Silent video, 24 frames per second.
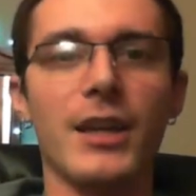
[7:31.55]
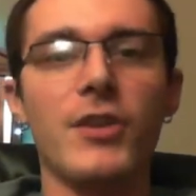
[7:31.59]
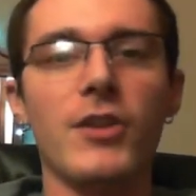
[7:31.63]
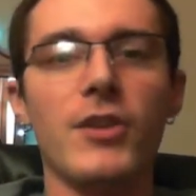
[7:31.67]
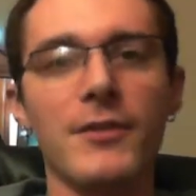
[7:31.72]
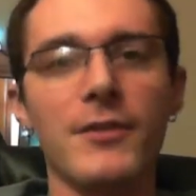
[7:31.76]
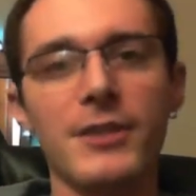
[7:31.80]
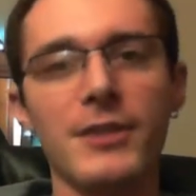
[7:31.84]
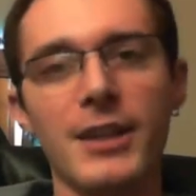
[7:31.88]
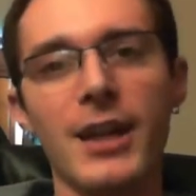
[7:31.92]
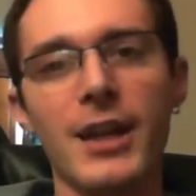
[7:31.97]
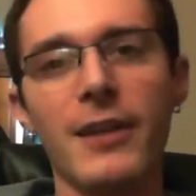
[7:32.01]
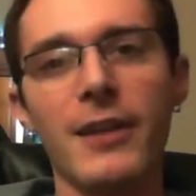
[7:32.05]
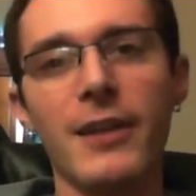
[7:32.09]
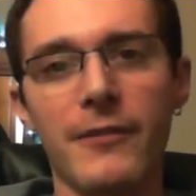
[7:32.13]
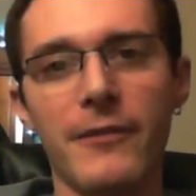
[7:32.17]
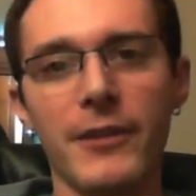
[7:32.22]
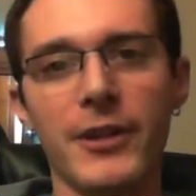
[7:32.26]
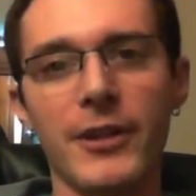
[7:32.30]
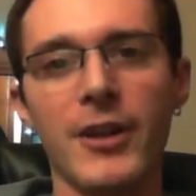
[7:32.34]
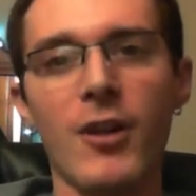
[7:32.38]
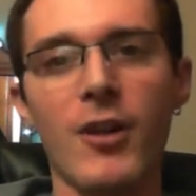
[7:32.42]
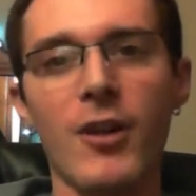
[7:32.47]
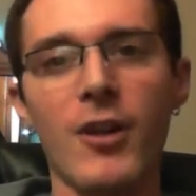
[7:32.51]
You have to kind of
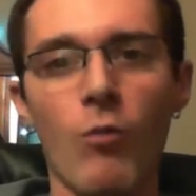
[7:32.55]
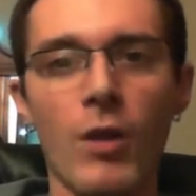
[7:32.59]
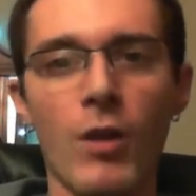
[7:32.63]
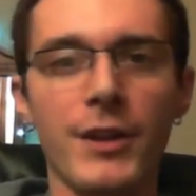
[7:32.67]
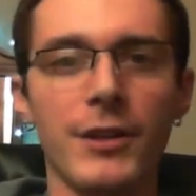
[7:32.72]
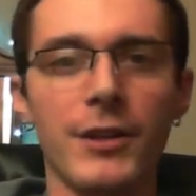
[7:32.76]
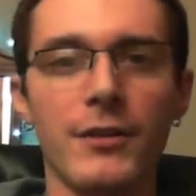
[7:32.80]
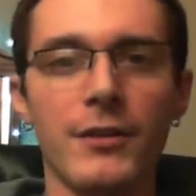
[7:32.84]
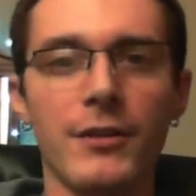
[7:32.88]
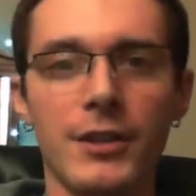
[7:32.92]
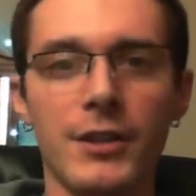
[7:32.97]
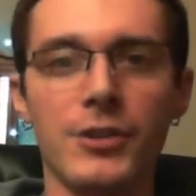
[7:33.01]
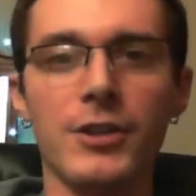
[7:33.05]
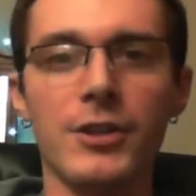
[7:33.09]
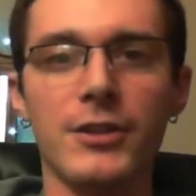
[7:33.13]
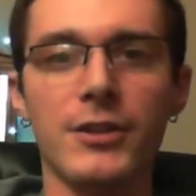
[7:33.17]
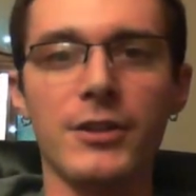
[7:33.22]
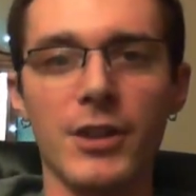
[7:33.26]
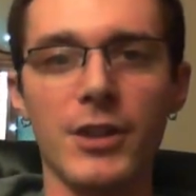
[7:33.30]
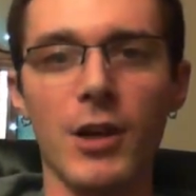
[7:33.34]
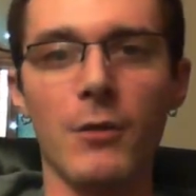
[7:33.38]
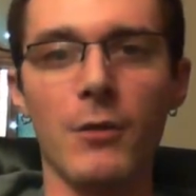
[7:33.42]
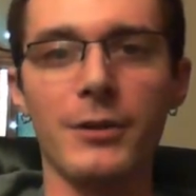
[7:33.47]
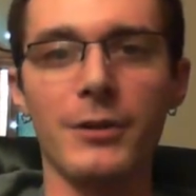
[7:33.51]
figure out what your niche is
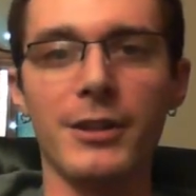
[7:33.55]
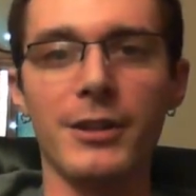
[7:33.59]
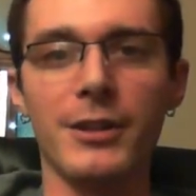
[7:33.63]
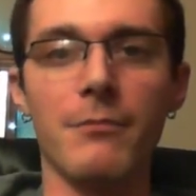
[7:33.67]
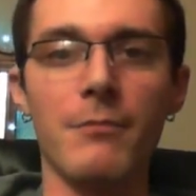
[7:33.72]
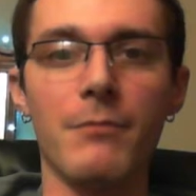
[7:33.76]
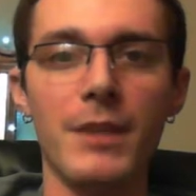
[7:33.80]
and go with it.